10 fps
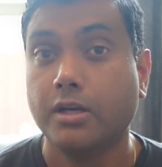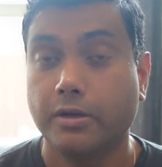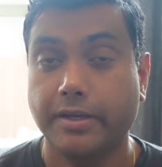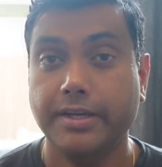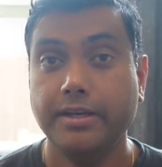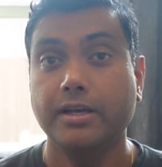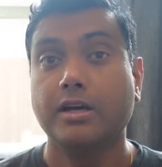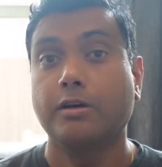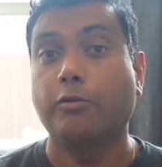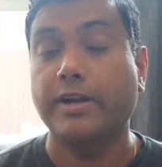Okay,
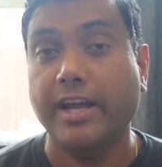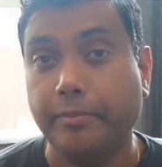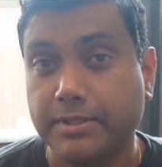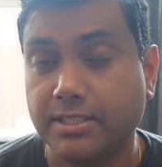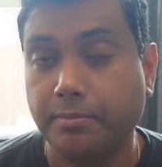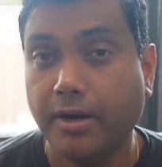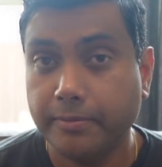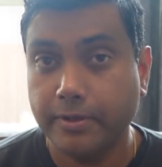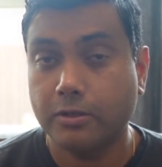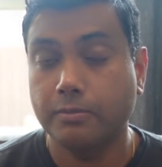what happens in
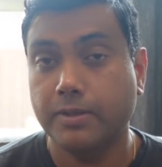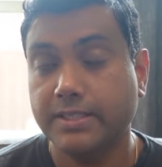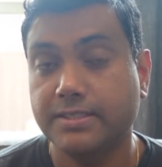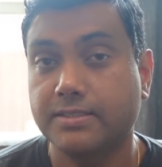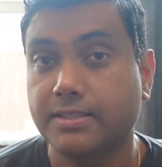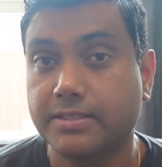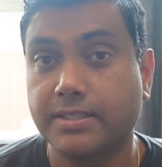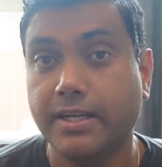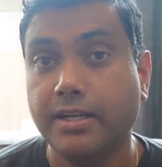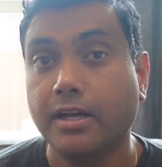apartment complexes is
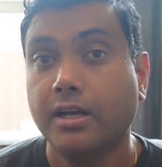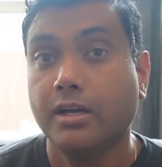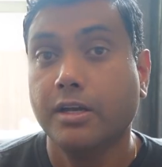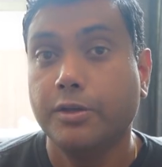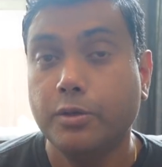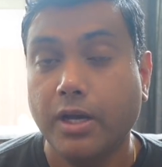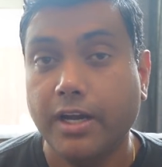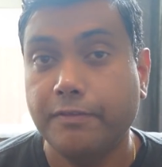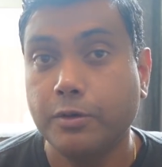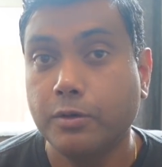that you
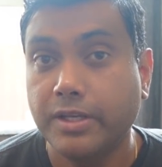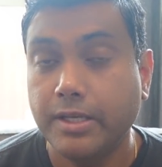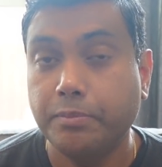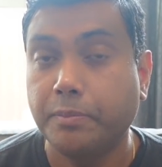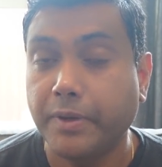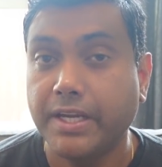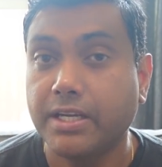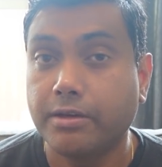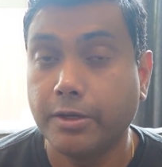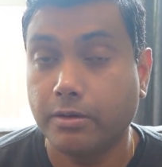have to keep
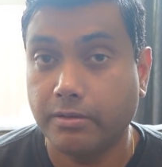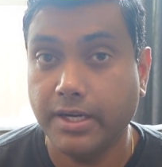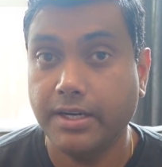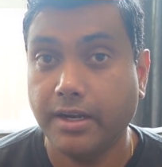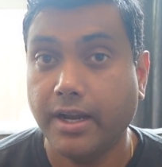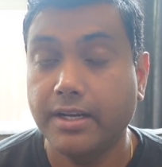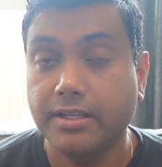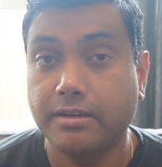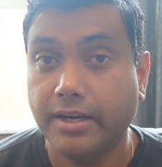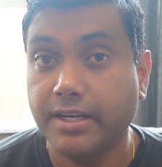paying your rent, and
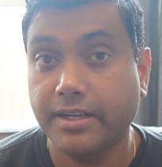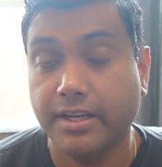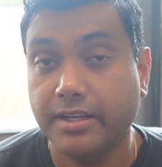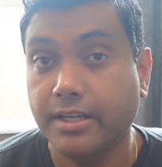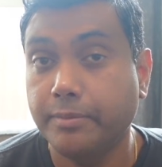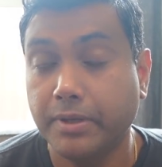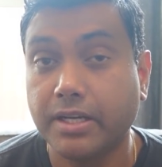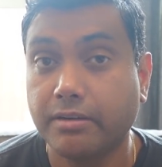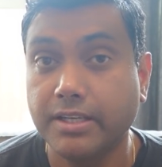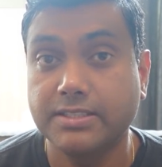the rent can keep
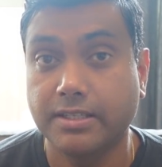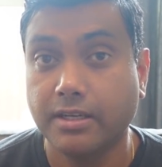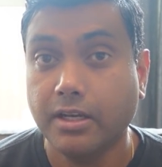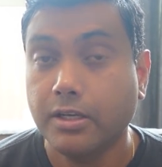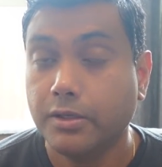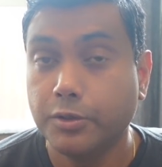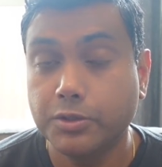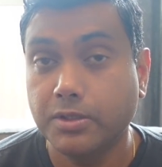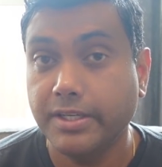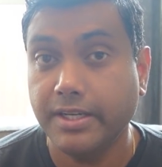increasing.
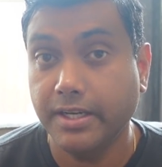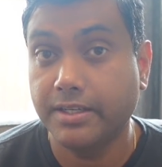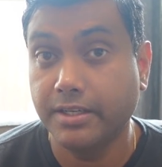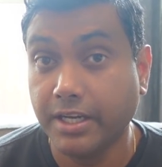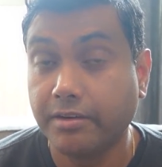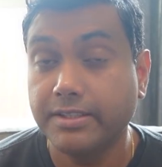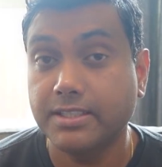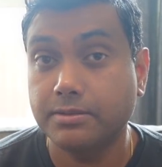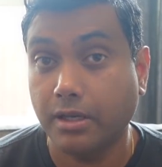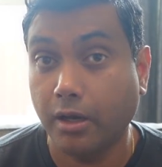Usually it
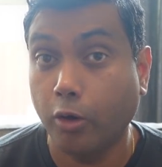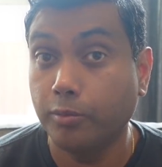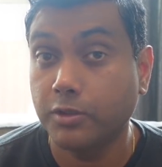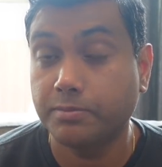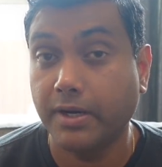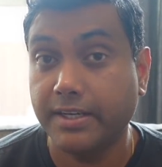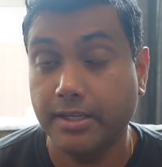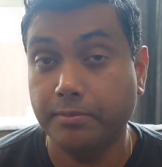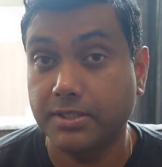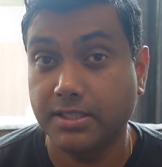increases almost by
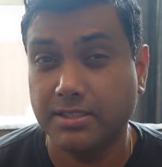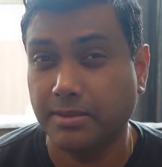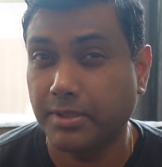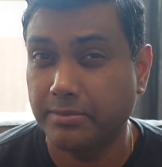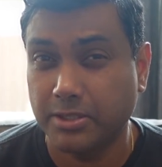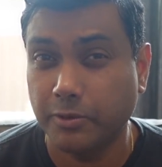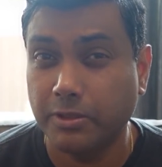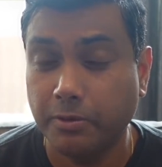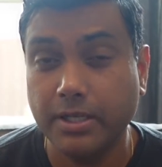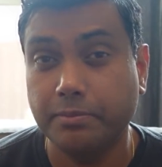10%, sometimes even
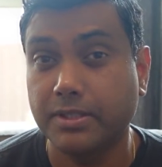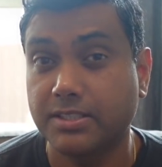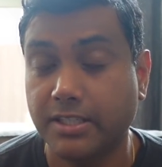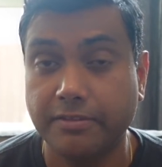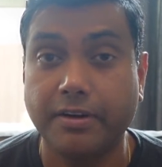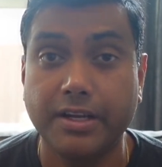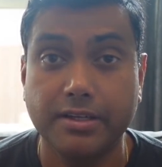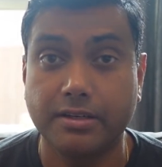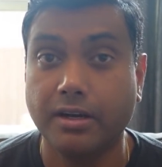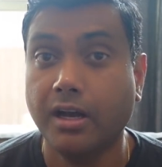20% every
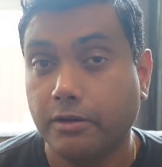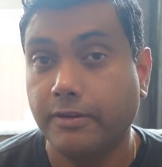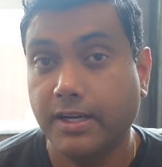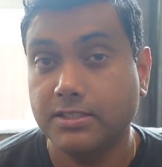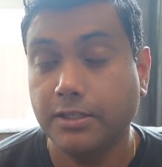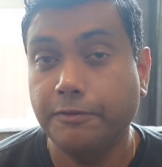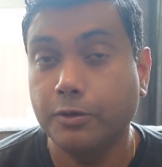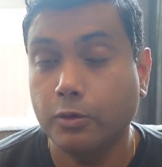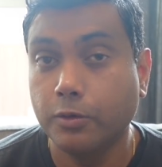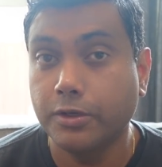year. Whereas if
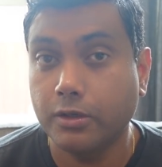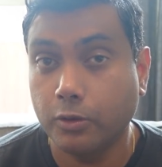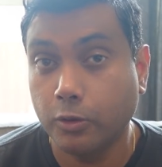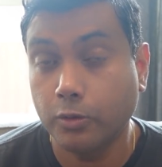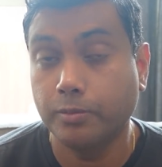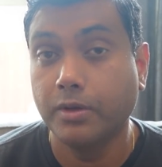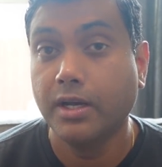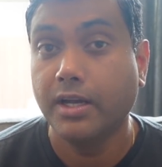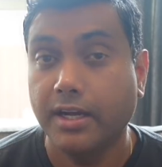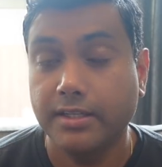you own your home,
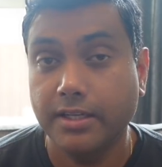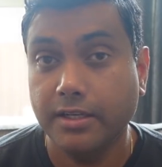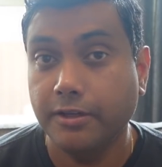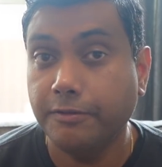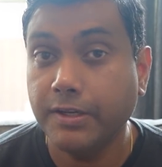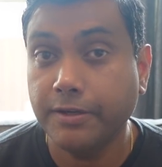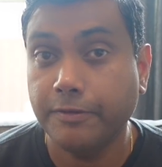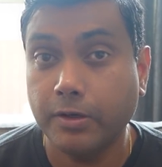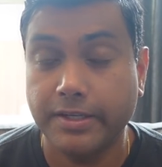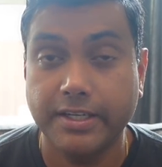and then even if
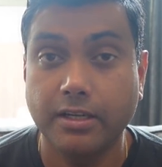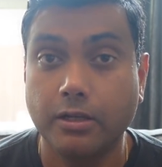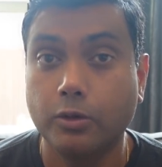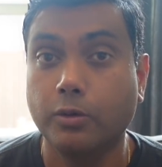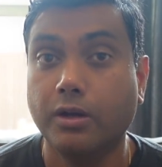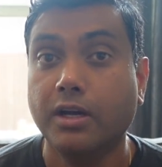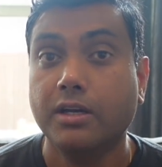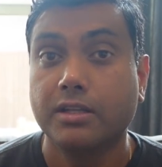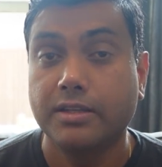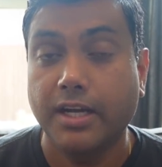you are taking a loan,
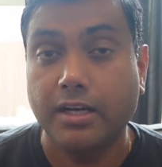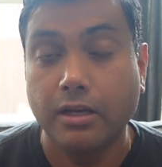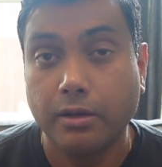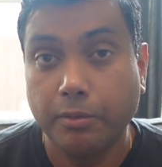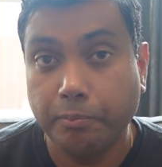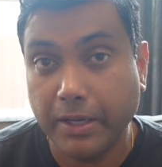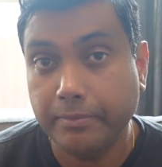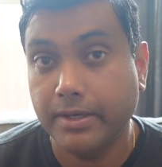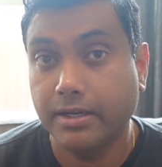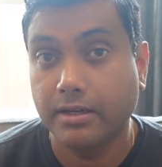that
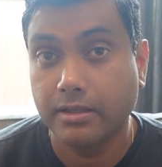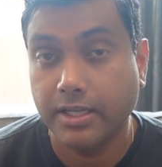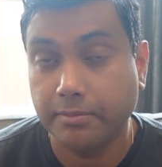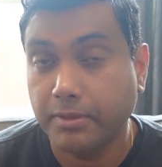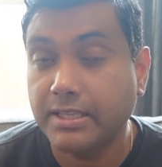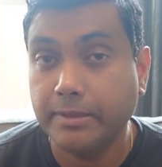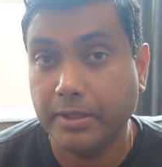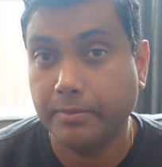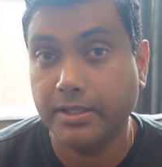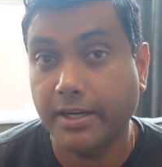payment, that monthly
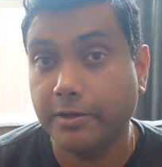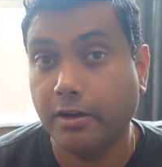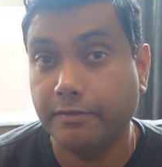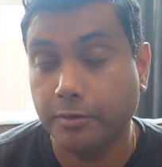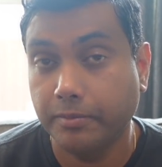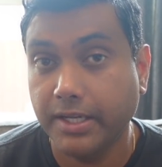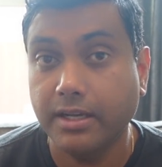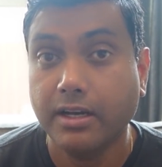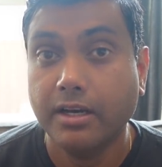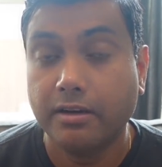payment that you have to
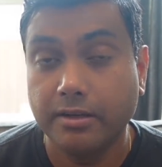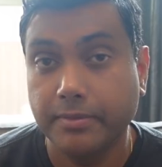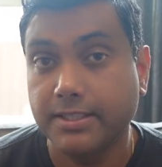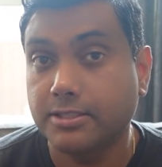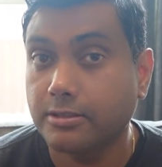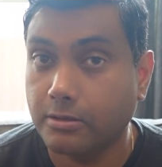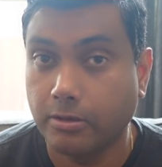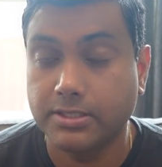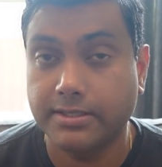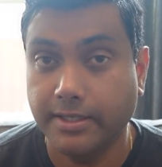make, remains
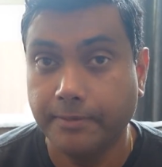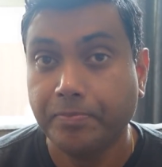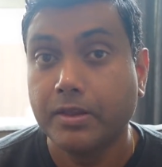constant.